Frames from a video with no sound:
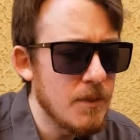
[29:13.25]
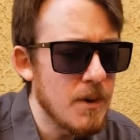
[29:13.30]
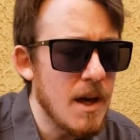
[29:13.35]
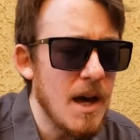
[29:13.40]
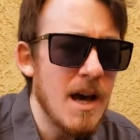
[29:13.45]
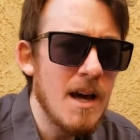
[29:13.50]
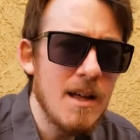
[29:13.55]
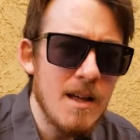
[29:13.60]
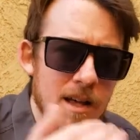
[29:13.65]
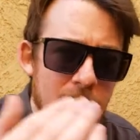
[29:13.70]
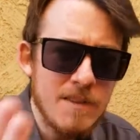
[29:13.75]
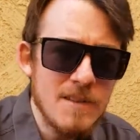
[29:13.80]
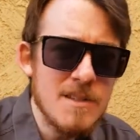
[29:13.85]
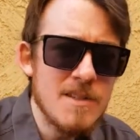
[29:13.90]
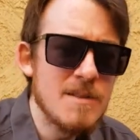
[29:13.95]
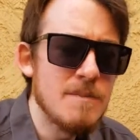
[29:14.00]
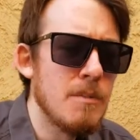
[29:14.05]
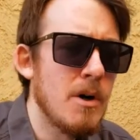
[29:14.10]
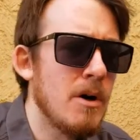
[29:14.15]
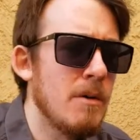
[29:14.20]
At
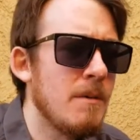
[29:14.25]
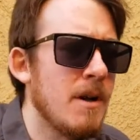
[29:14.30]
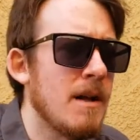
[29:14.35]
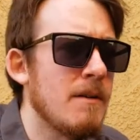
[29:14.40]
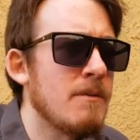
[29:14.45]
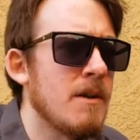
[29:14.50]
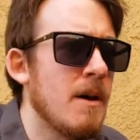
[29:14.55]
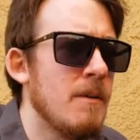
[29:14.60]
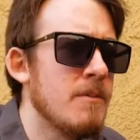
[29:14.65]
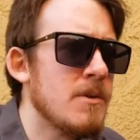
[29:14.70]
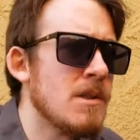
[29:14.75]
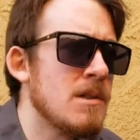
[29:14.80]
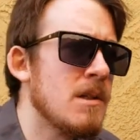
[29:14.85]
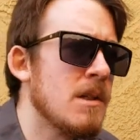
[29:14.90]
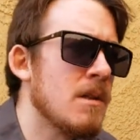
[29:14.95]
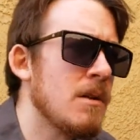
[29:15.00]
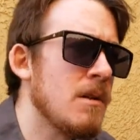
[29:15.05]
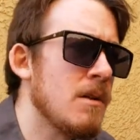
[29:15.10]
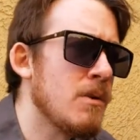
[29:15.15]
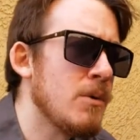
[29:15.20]
this moment, I've come to the
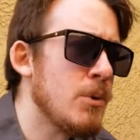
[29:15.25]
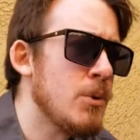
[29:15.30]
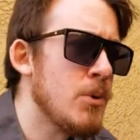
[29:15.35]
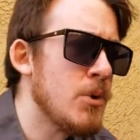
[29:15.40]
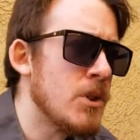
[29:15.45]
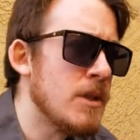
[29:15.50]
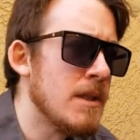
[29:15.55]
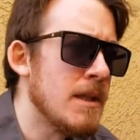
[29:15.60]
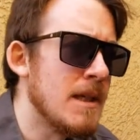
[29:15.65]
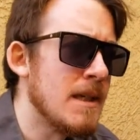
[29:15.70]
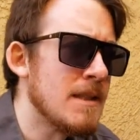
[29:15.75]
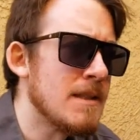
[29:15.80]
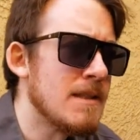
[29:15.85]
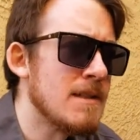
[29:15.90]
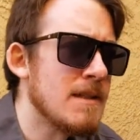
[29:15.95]
conclusion that,